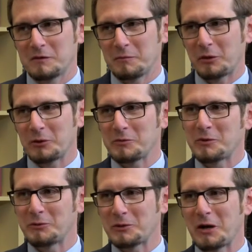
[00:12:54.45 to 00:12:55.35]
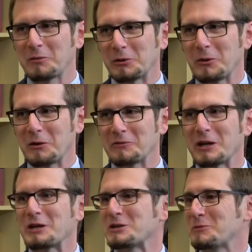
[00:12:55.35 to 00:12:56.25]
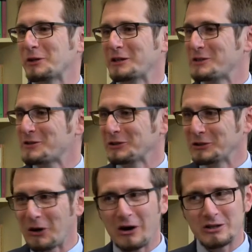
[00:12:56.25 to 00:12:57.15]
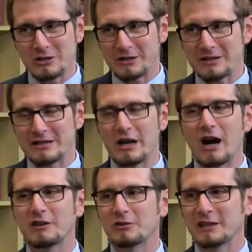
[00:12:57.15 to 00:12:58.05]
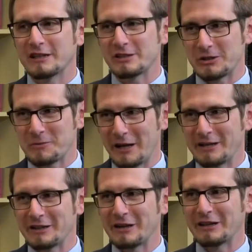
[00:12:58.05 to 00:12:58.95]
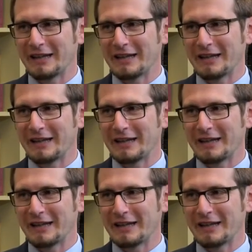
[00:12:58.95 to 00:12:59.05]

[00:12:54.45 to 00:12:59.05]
Bear with me with a couple of qualifications, but it is the largest non-religious painting on